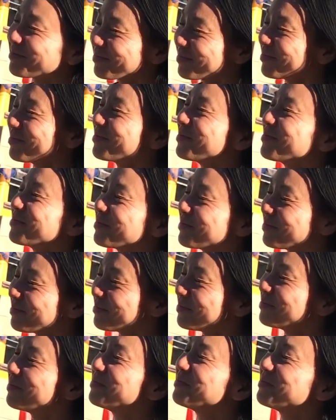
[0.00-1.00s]
Just kind of
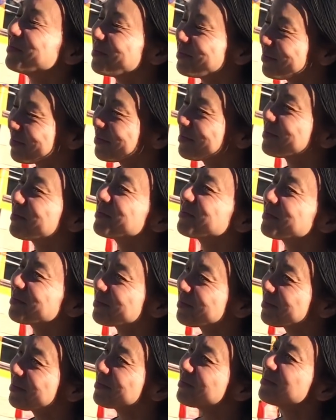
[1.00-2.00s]
a surrendering of
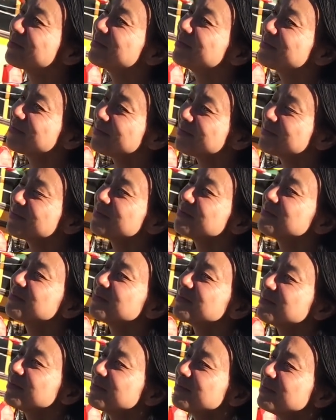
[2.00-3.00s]
acceptance of like, well,
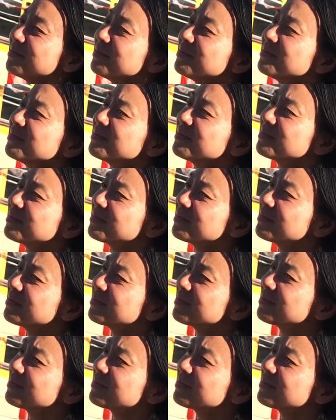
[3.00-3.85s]
this is just how it is.